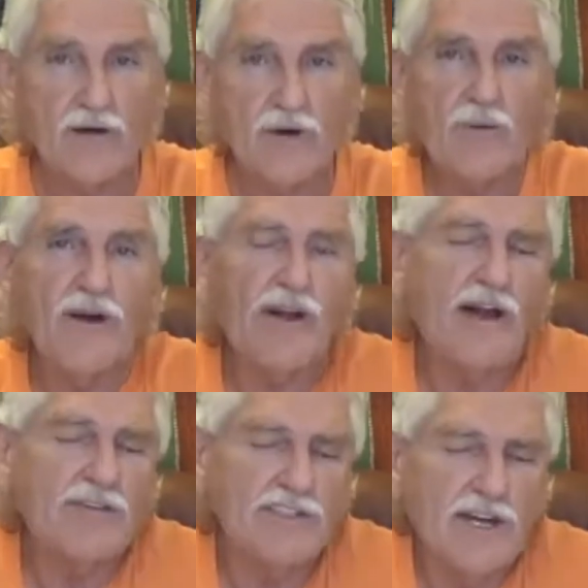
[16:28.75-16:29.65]
where we
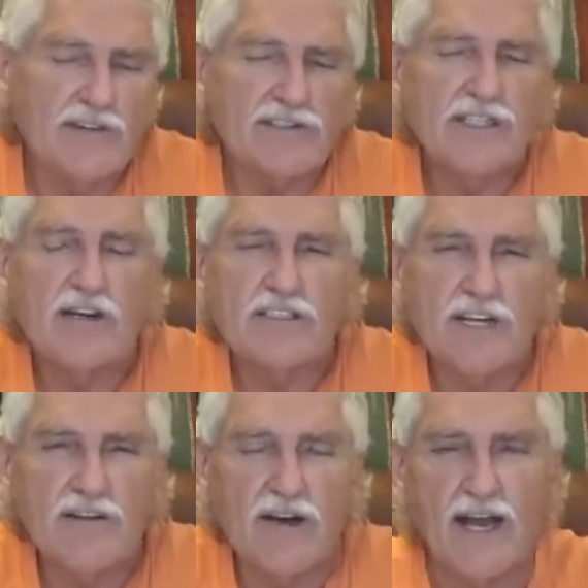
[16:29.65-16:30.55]
love each other and share each
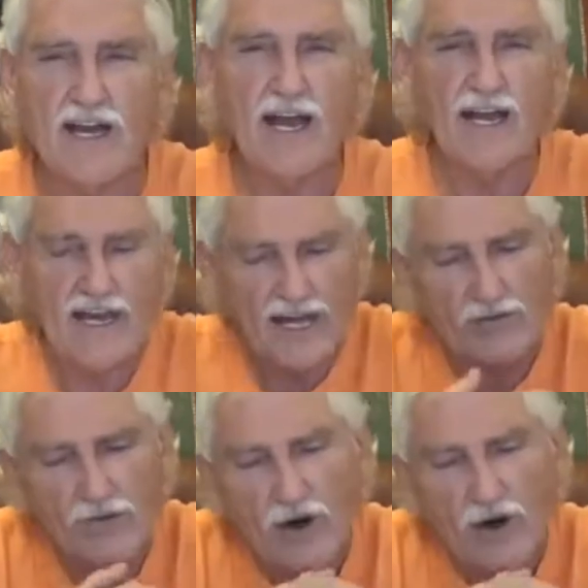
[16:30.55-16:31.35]
other and